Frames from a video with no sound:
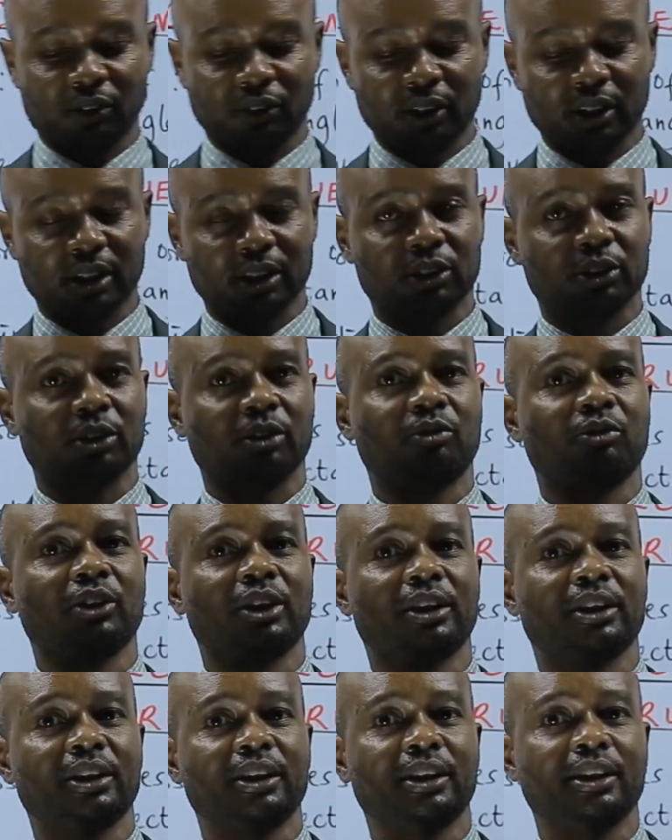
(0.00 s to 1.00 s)
with the
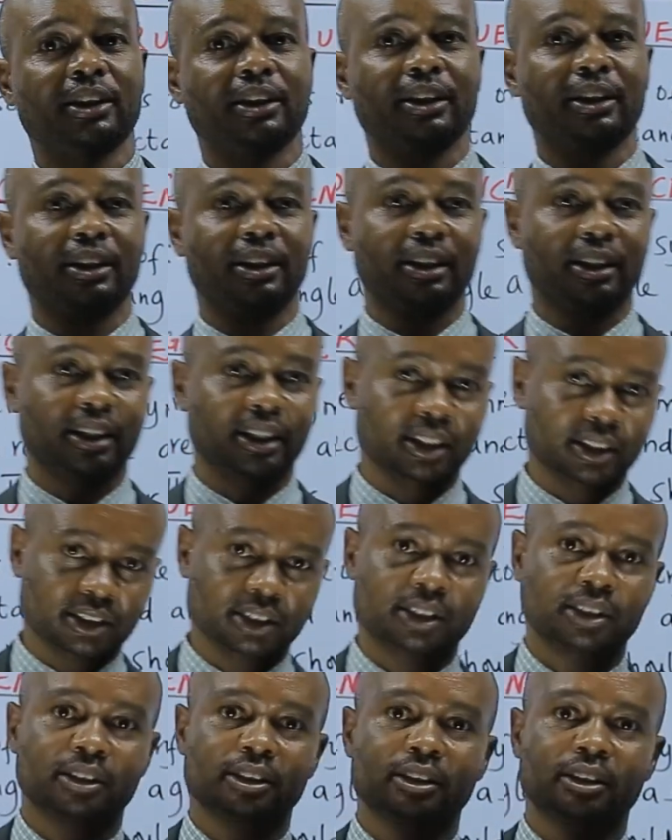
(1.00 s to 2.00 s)
topic in the
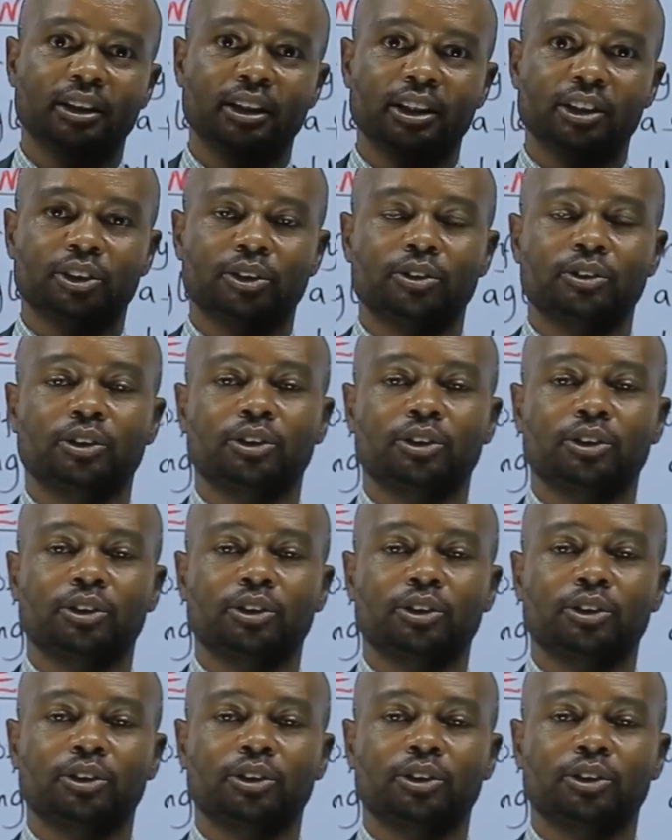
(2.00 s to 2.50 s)
next lesson.